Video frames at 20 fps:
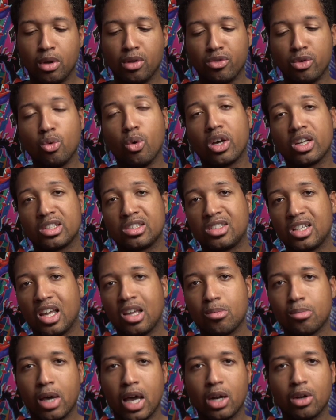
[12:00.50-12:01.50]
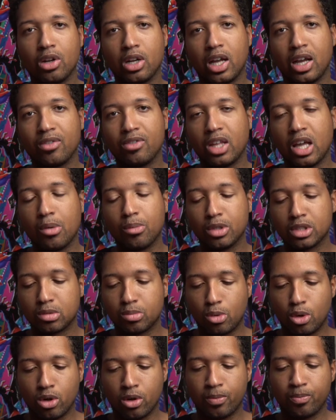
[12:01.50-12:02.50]
But if you want to save battery life that
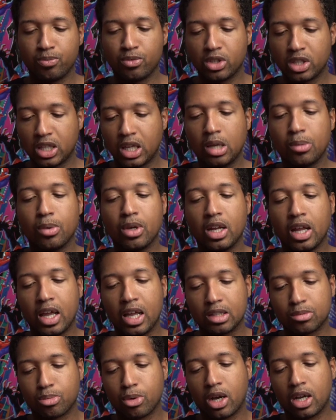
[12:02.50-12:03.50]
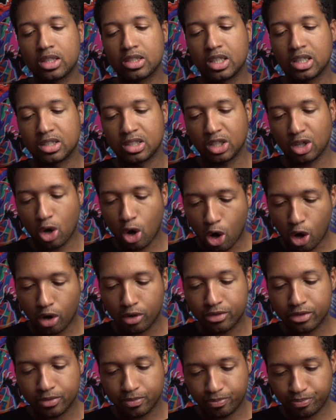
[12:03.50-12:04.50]
much more, keep enhanced processing
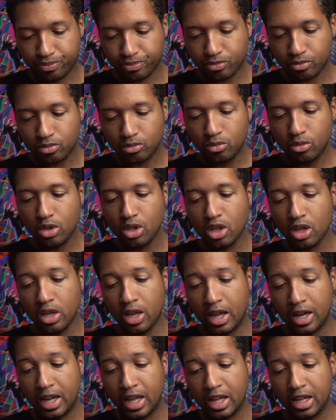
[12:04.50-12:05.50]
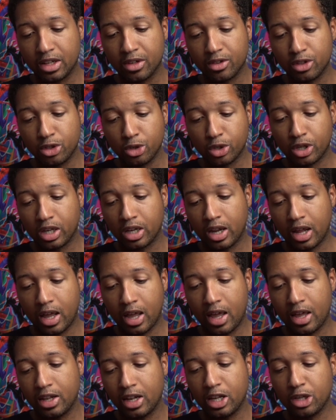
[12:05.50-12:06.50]
off. And then
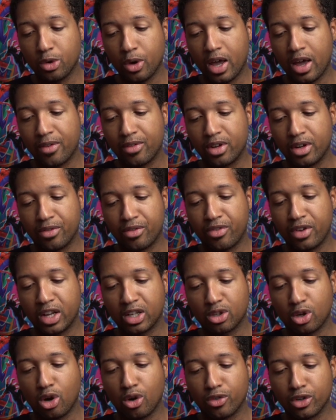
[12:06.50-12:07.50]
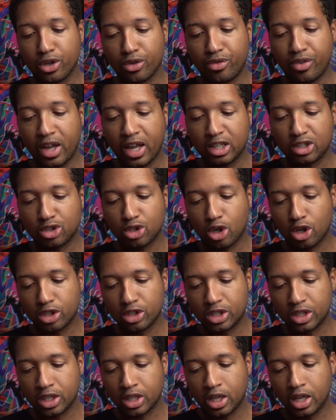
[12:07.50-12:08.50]
you have an effect over your fast
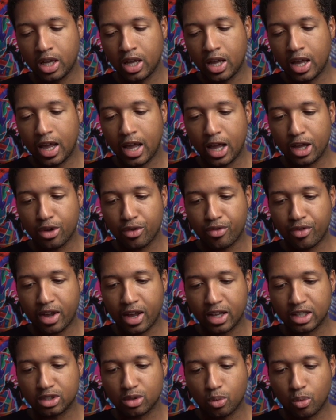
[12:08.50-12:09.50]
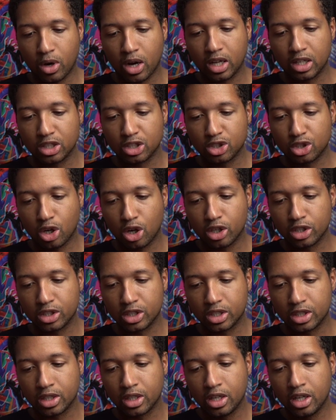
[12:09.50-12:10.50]
charging and your fast wireless
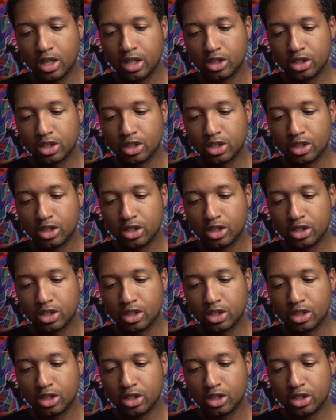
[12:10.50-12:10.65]
charging.